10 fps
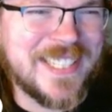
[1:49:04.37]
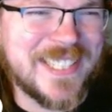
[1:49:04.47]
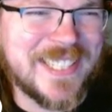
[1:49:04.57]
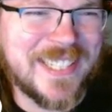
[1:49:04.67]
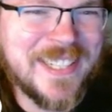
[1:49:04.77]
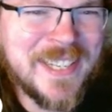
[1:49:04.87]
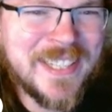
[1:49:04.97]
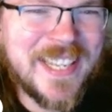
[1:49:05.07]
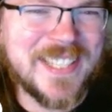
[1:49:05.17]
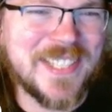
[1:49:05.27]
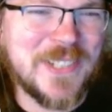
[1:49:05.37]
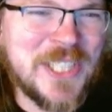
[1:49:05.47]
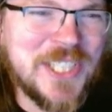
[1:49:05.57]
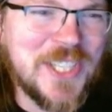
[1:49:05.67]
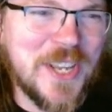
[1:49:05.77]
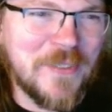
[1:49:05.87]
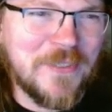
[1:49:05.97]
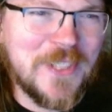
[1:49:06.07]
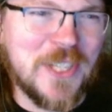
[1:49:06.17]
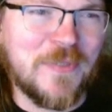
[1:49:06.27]
just, it's so
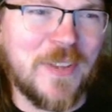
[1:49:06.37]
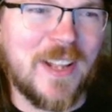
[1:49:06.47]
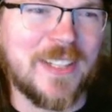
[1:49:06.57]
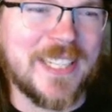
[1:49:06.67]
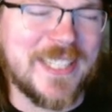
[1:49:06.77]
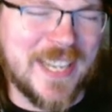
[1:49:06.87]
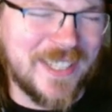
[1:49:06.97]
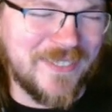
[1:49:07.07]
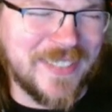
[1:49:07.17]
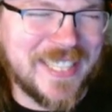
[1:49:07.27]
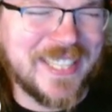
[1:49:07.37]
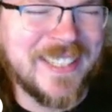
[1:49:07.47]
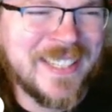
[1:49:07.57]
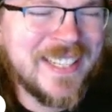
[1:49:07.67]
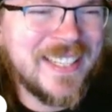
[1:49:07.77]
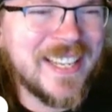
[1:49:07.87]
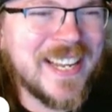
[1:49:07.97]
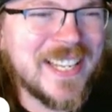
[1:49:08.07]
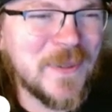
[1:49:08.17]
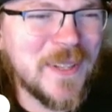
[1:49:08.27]
stiff, just falling down. I'm like, yeah, that's where